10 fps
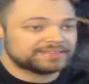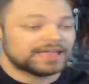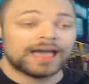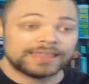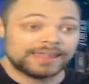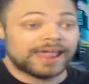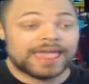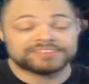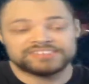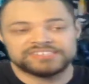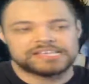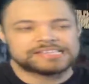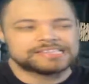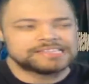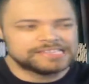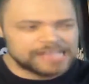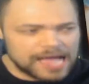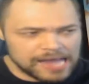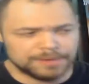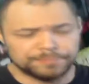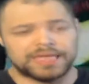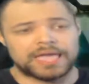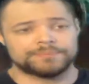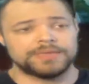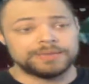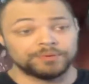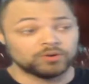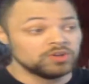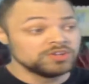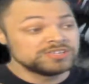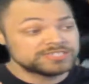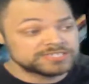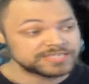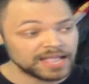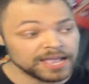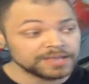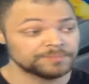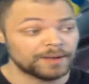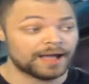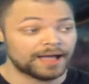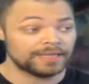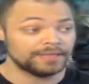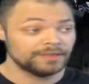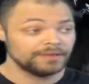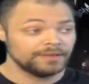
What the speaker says: to die, that I actually see a lot of black people stand by.